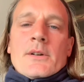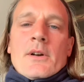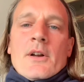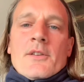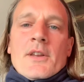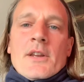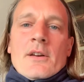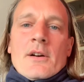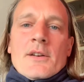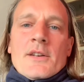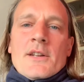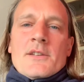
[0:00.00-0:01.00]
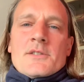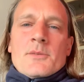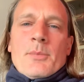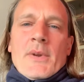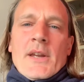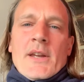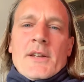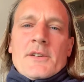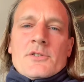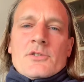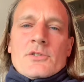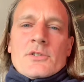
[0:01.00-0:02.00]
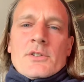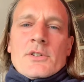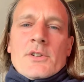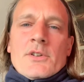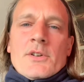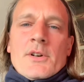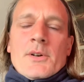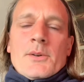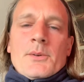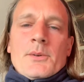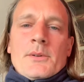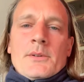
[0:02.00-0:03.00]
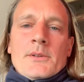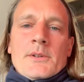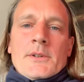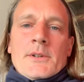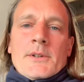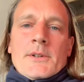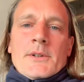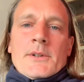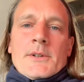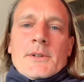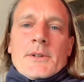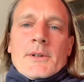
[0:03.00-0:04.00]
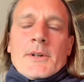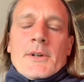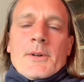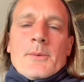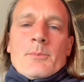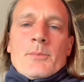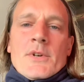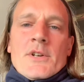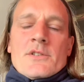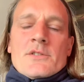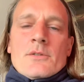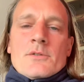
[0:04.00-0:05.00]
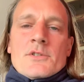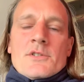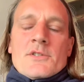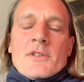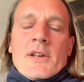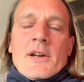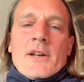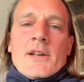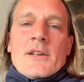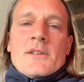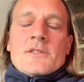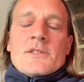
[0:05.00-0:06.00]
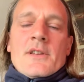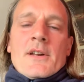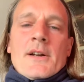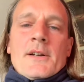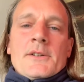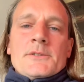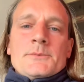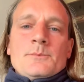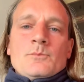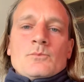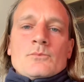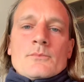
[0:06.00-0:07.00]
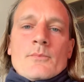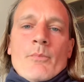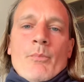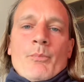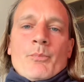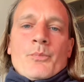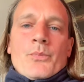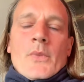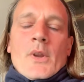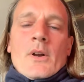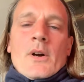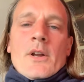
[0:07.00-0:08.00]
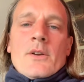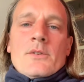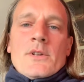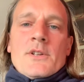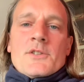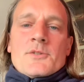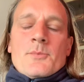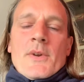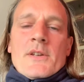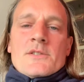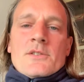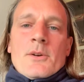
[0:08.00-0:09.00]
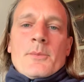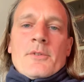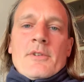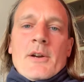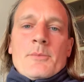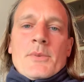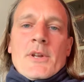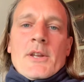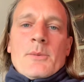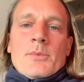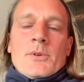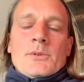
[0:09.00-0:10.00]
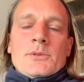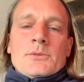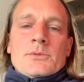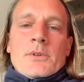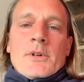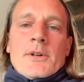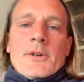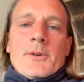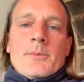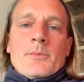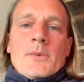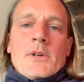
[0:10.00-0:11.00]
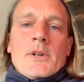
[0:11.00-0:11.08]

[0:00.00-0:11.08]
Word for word: i think i need to bitch you know um but it's not just that it's that i only spend time around people um